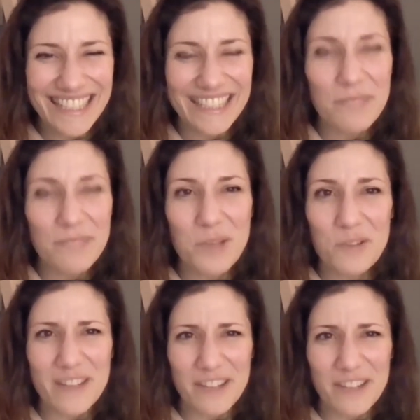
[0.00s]
But the
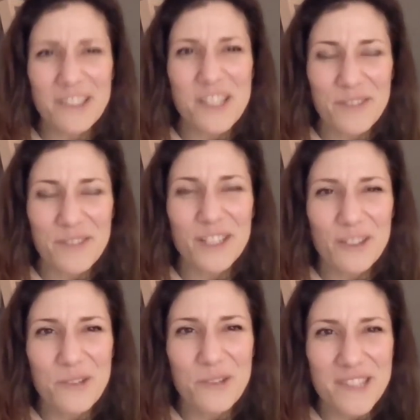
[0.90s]
larynx is very low,
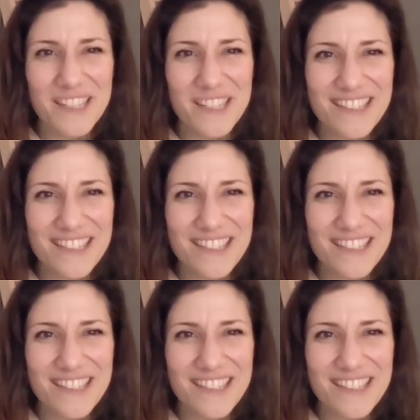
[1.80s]
isn't it?